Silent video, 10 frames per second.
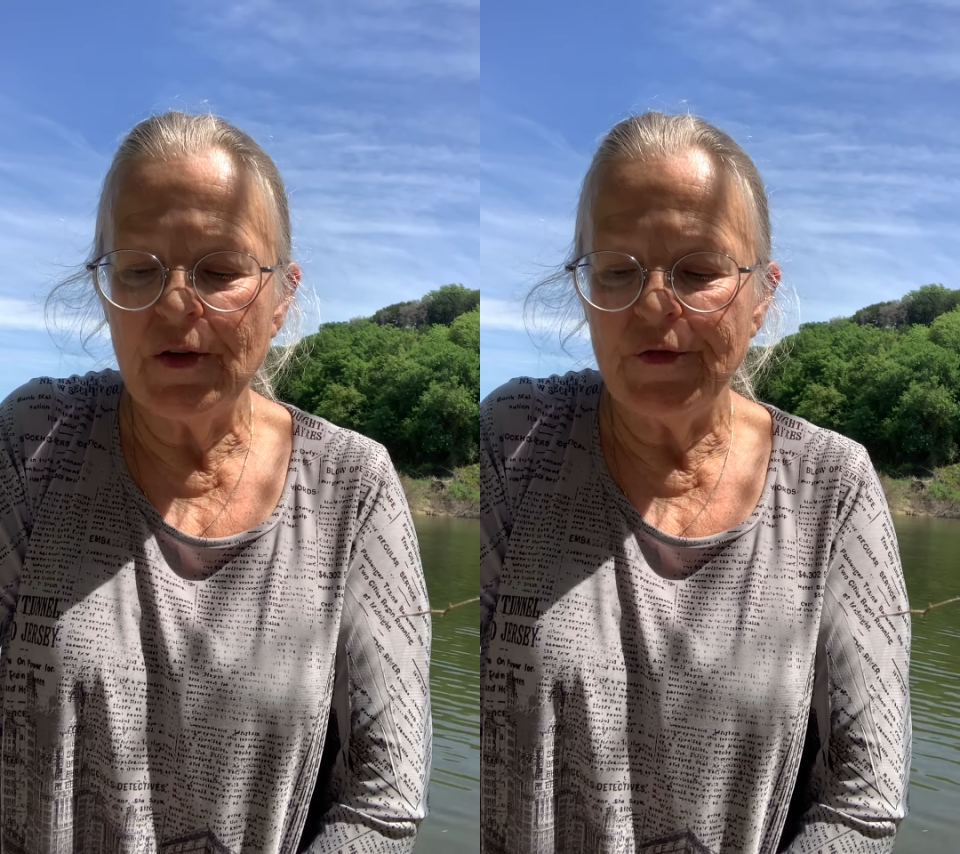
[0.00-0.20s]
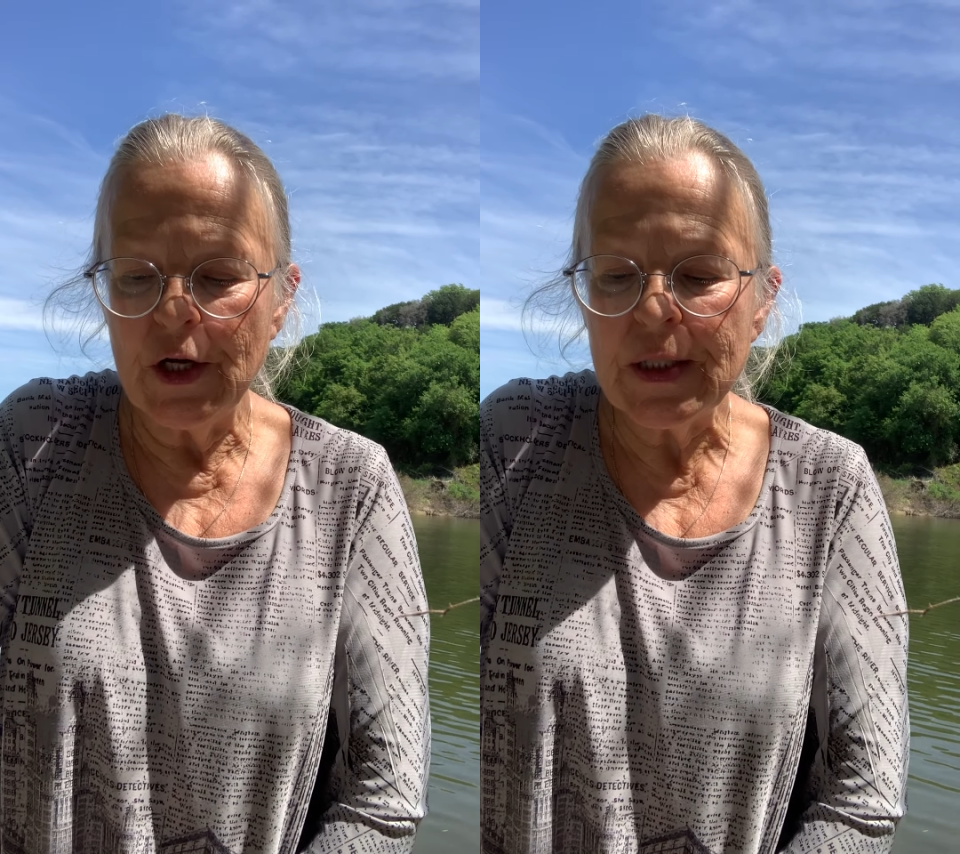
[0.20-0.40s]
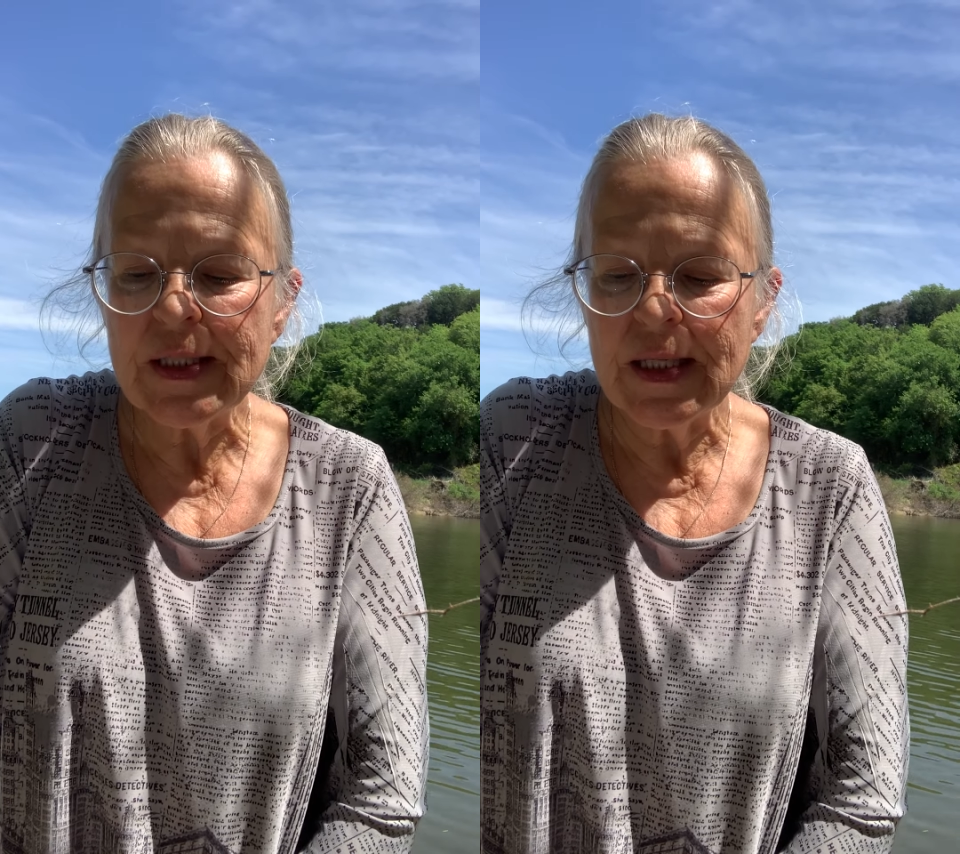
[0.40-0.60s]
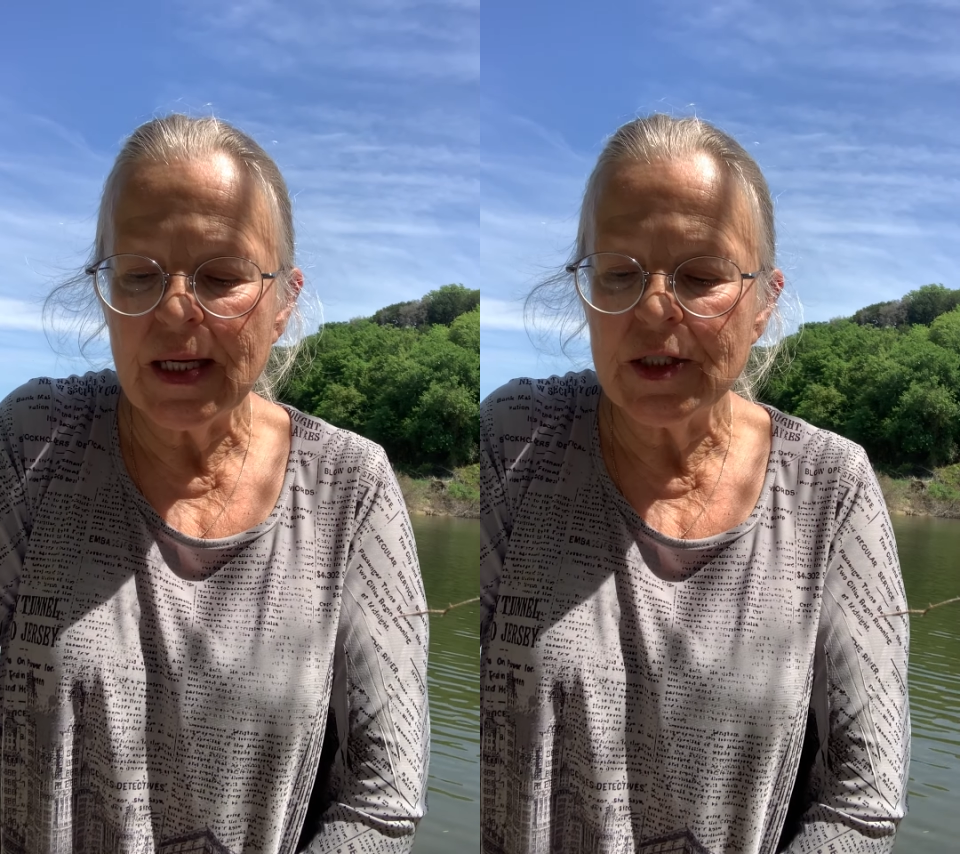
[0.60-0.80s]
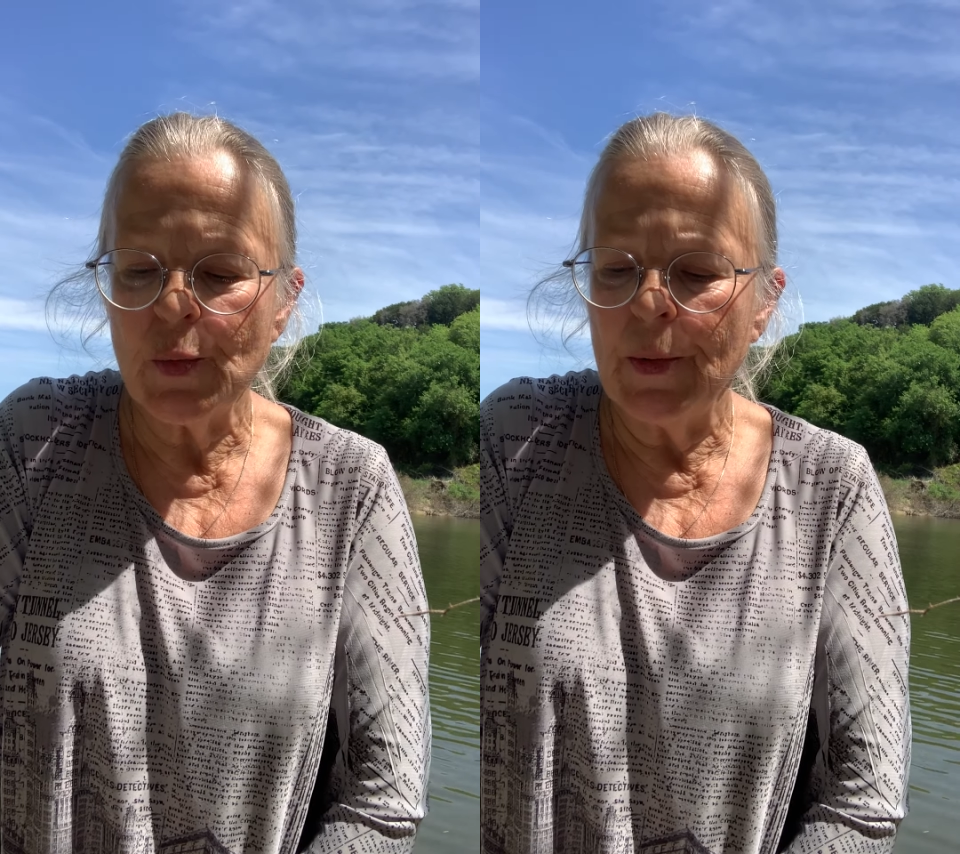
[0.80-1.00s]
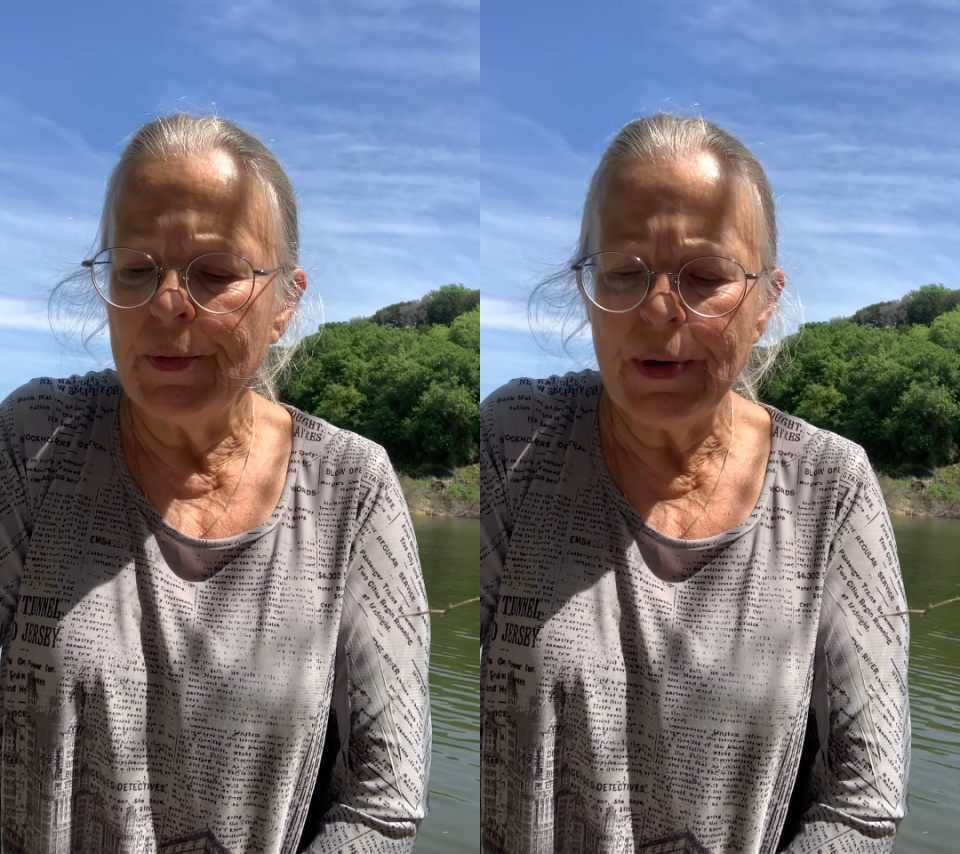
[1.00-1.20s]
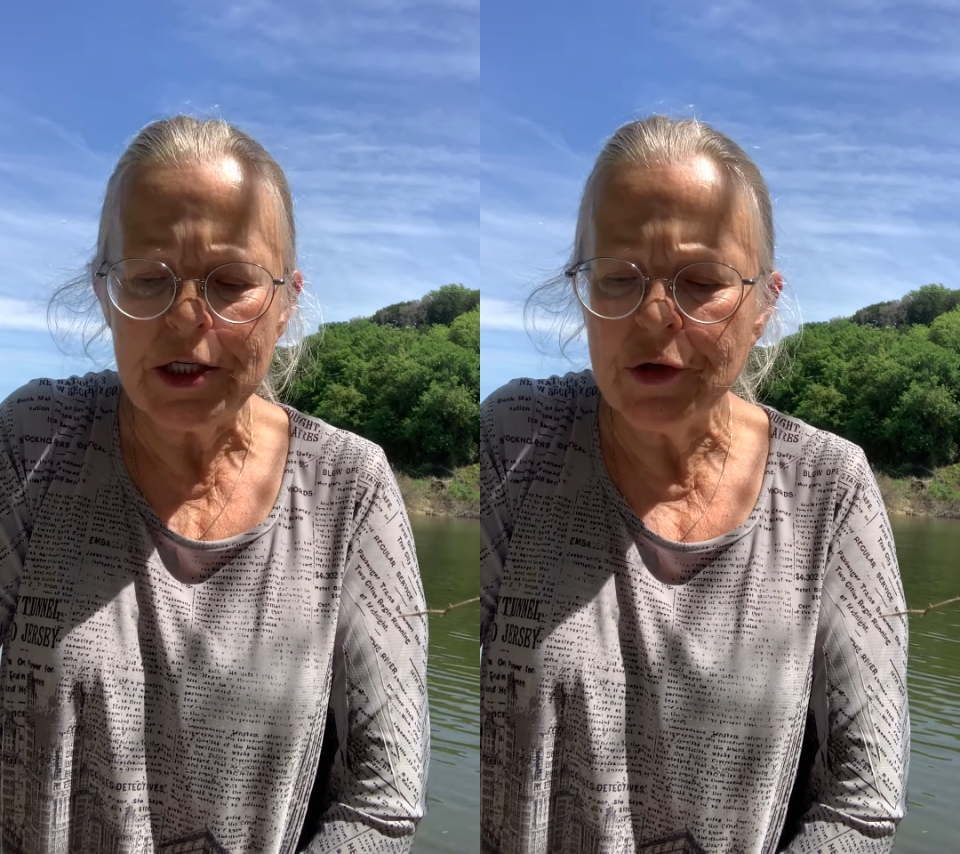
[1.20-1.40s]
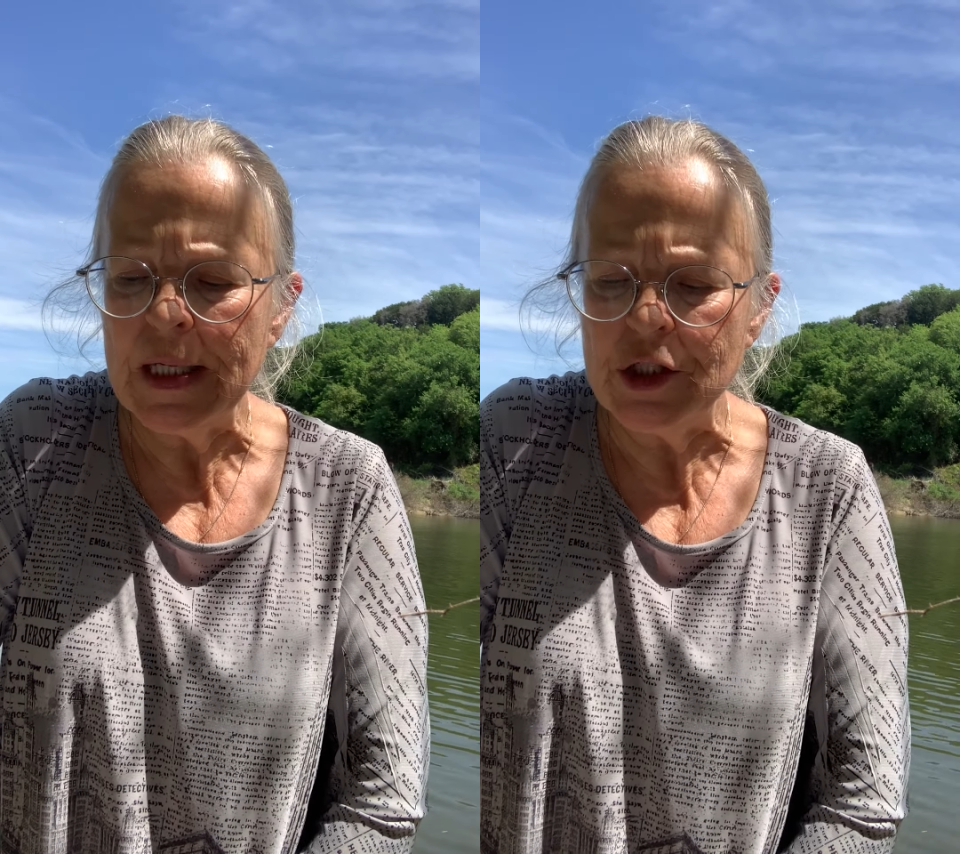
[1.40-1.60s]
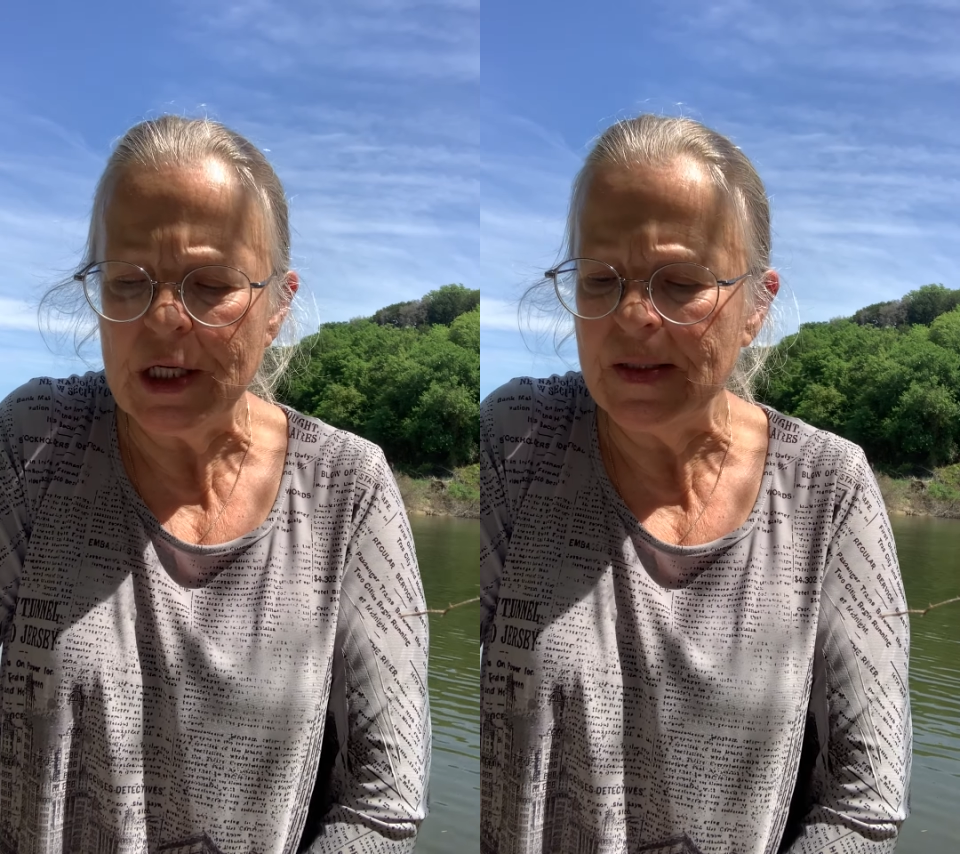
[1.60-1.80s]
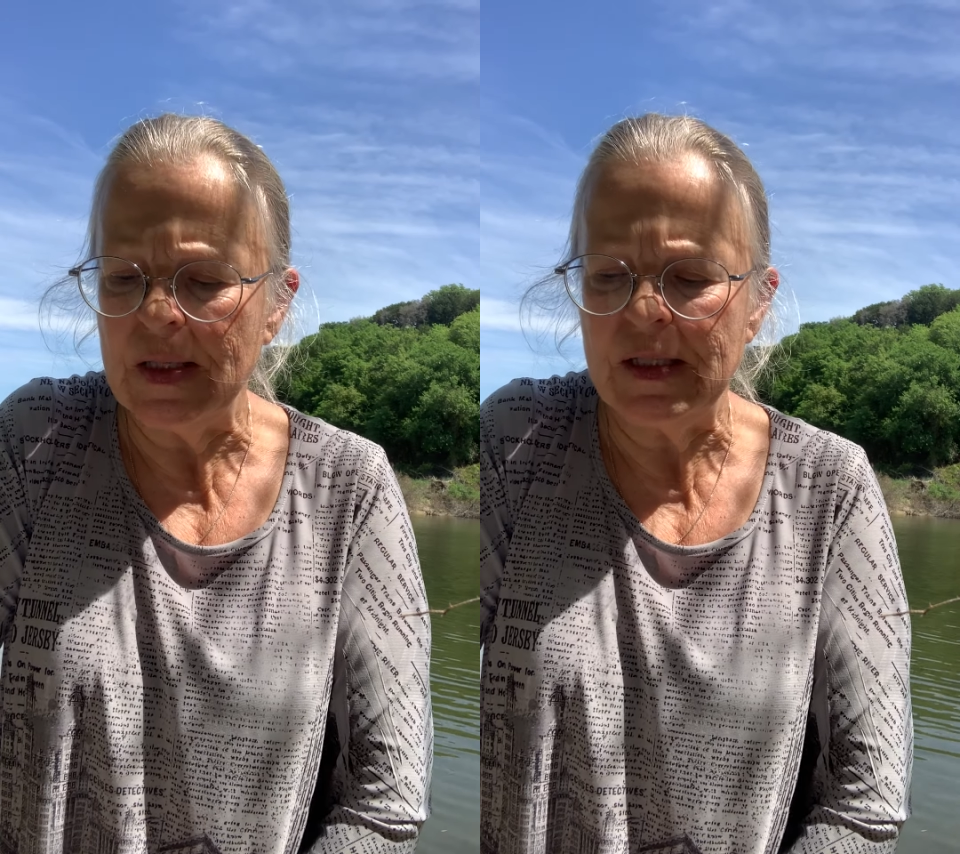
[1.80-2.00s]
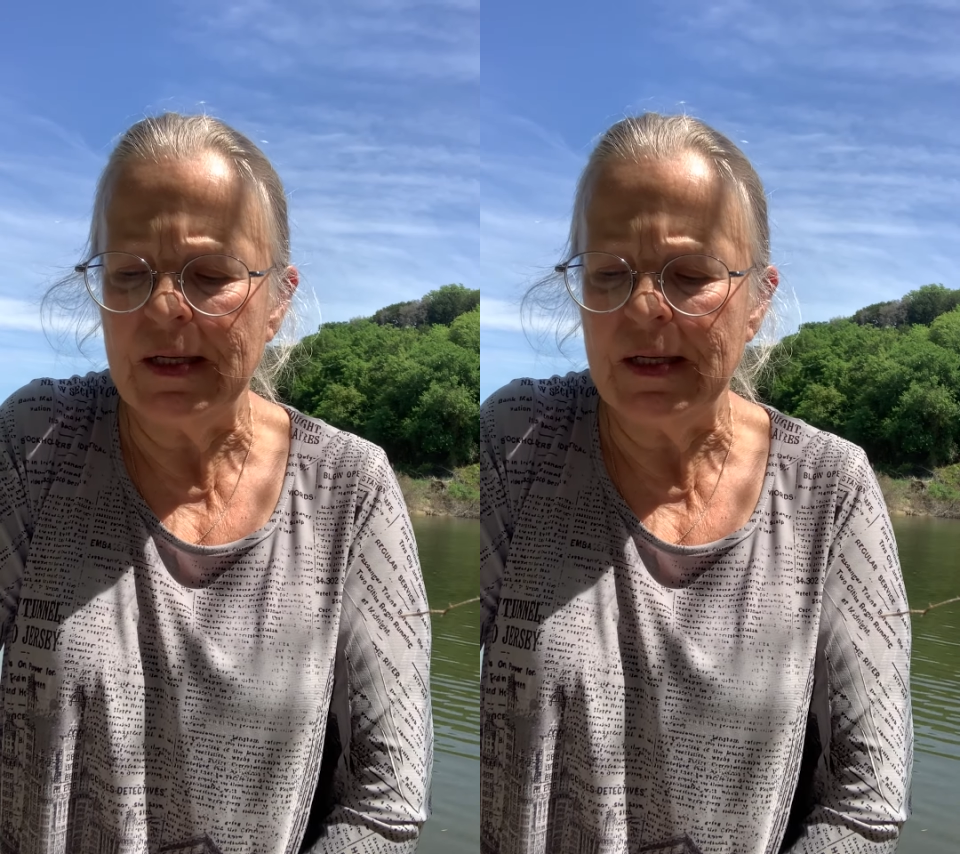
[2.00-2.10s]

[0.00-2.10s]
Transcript: the Pharisees were pressuring Jesus